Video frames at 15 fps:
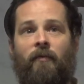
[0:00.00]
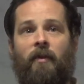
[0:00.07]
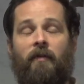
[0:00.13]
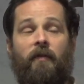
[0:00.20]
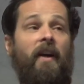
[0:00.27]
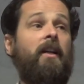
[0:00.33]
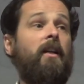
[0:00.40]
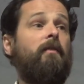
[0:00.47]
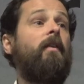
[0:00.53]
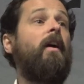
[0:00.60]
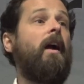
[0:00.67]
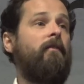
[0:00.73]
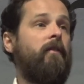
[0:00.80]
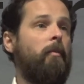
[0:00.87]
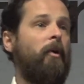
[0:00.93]
fighting for
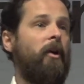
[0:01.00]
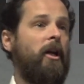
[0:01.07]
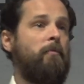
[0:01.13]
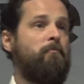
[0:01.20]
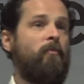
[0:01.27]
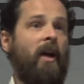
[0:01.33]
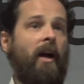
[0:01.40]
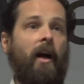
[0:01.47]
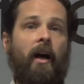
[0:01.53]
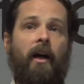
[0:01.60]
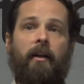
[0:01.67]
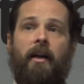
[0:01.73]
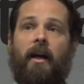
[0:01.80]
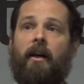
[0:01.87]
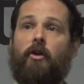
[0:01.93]
everybody
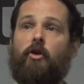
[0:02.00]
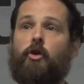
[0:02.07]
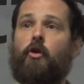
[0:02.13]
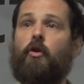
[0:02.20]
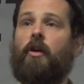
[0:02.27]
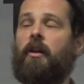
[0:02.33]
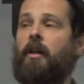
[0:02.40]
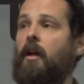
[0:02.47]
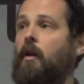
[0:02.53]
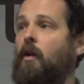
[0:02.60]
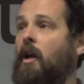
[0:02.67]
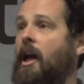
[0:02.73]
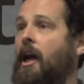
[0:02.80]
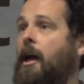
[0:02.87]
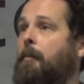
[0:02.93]
and ensuring that
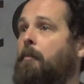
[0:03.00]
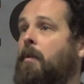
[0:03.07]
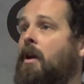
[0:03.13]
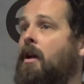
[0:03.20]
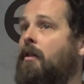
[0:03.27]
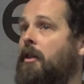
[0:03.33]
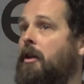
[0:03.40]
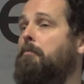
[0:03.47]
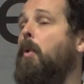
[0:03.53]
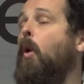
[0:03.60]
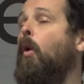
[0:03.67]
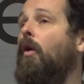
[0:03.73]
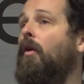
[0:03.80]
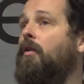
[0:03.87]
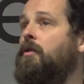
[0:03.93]
the
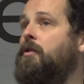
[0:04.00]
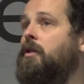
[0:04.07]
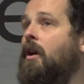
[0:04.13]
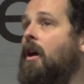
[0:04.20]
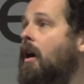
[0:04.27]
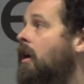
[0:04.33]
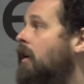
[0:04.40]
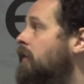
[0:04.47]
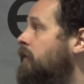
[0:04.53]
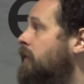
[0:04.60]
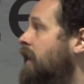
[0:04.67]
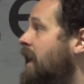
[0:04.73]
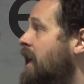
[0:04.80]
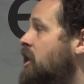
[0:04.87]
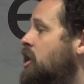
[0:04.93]
importance of
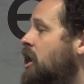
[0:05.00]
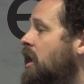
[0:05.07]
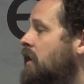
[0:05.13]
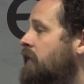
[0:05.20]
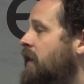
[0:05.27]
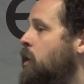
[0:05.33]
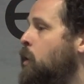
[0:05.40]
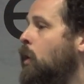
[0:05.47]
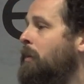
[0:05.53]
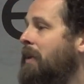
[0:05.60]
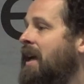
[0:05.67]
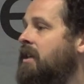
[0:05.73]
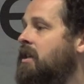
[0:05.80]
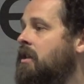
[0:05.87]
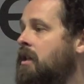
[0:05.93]
each individual
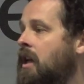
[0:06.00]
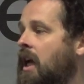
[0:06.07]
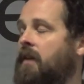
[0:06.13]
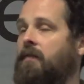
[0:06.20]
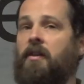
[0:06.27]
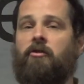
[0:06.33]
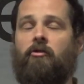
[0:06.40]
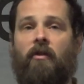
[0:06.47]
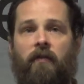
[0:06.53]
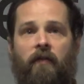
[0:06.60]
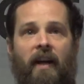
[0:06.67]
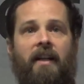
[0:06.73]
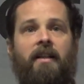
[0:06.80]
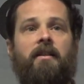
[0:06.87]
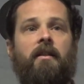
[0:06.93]
patient's life is
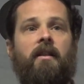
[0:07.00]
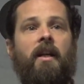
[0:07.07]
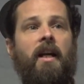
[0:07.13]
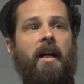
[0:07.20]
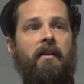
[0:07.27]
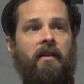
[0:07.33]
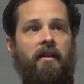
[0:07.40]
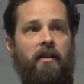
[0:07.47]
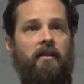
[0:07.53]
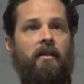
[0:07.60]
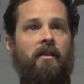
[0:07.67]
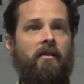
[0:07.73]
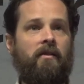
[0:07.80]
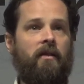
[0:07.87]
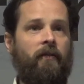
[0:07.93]
reflected in the
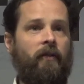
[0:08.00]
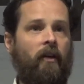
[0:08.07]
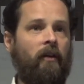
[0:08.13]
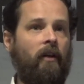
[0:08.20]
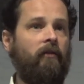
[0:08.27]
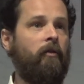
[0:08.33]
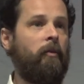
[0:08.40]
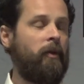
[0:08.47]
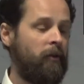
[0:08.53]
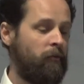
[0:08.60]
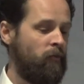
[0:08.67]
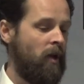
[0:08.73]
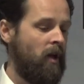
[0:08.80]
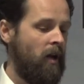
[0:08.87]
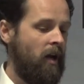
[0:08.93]
decisions of our government.
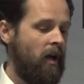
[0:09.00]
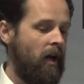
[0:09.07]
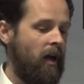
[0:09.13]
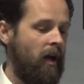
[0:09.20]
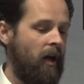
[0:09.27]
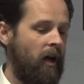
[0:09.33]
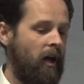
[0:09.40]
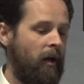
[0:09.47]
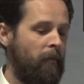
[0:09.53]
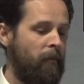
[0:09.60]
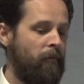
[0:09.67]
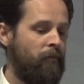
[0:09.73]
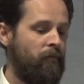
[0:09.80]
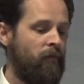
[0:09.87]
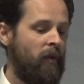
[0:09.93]

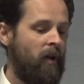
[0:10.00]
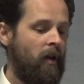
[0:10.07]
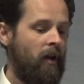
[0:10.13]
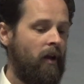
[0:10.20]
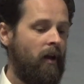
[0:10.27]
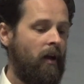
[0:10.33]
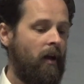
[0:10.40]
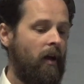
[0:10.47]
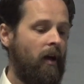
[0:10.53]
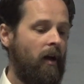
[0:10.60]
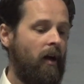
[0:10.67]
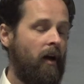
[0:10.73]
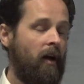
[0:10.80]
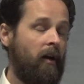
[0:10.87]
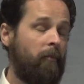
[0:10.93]
And
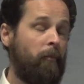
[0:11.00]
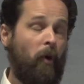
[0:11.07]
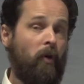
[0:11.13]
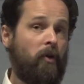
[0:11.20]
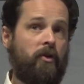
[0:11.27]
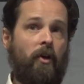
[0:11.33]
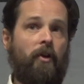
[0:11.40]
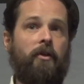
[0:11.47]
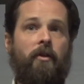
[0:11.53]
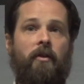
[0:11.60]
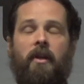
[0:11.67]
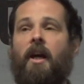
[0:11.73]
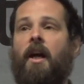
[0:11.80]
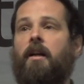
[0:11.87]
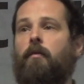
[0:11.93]
it boils down to the
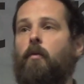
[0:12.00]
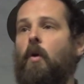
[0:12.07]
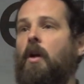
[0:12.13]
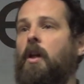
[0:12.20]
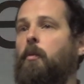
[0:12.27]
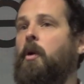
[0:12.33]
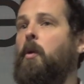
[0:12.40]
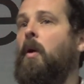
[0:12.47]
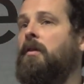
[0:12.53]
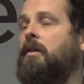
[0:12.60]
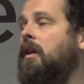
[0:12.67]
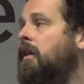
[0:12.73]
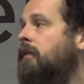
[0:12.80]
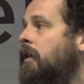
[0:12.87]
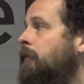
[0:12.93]
kind of world that we want to
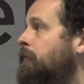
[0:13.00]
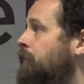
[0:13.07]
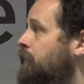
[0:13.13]
live in.